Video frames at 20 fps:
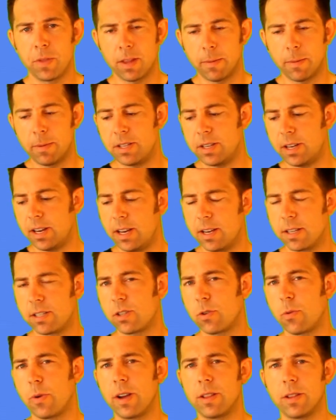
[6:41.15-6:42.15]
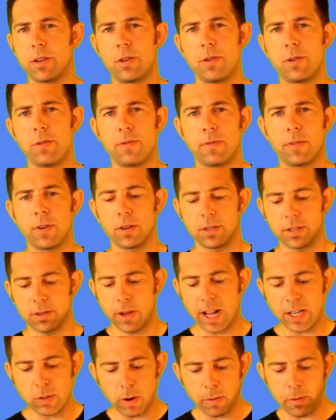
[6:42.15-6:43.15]
That means you need to square the 2 first.
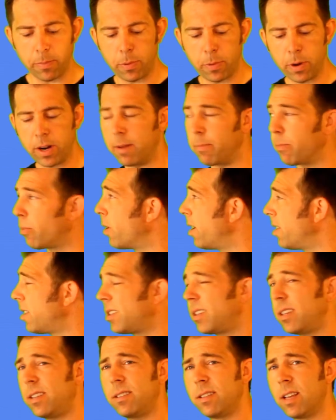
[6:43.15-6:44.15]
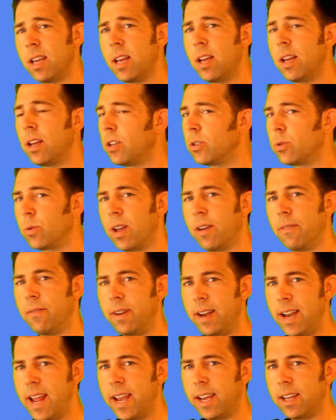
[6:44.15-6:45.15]
So that's why we put it in parentheses. So we
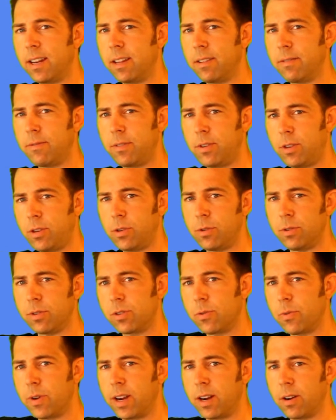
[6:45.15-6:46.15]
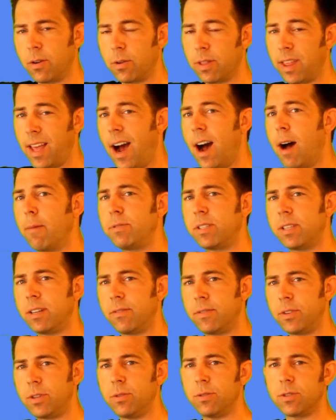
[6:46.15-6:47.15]
have negative 2 squared, or the
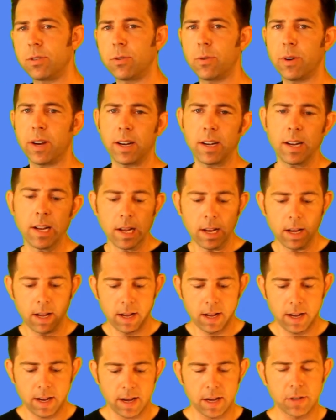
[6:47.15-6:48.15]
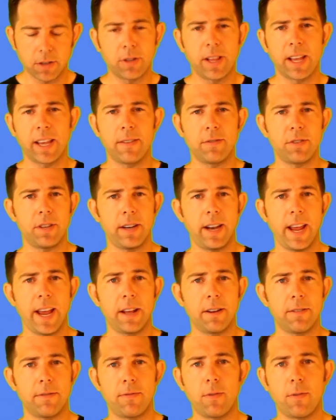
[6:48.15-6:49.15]
opposite of 2 squared. Uh, so that gives you
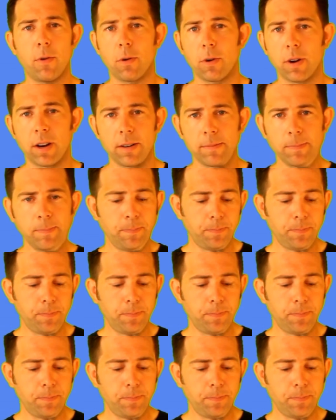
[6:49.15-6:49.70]
negative 4.